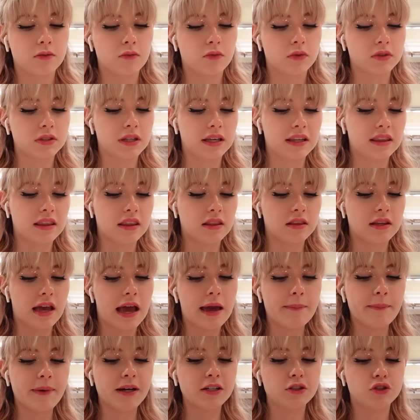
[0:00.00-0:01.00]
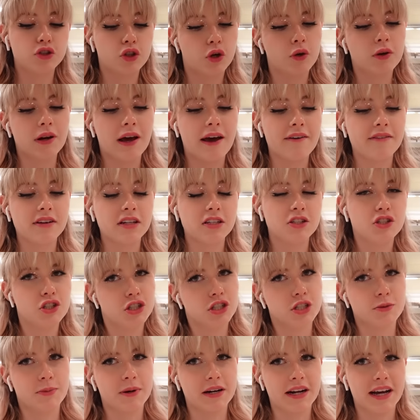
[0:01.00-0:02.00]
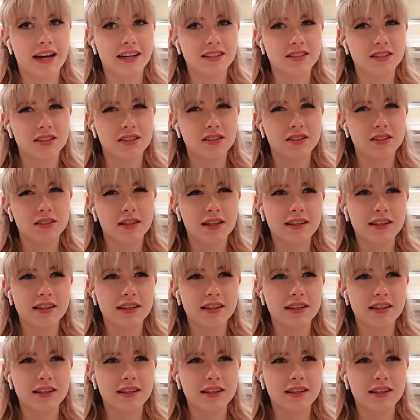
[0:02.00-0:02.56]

I was like, Kmart don't have any gingerbread houses.